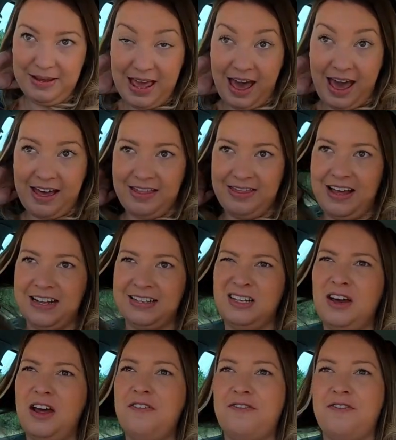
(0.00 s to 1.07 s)
Yeah, that's
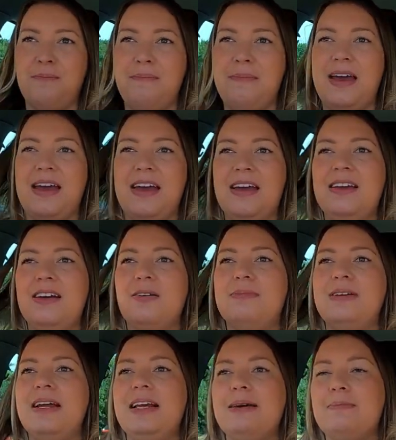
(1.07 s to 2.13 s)
enough from me.
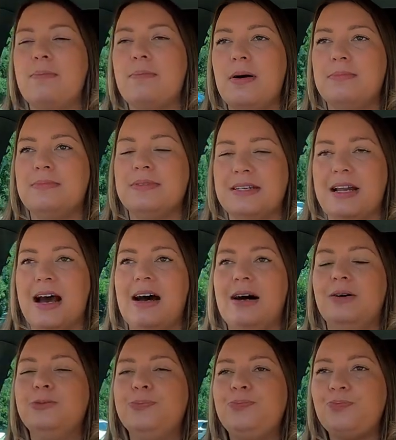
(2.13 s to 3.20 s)
I'm nearly at my mum's
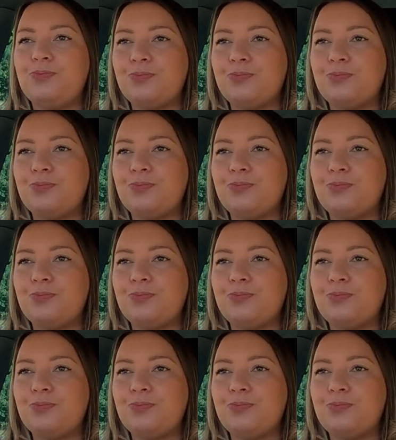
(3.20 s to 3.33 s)
now.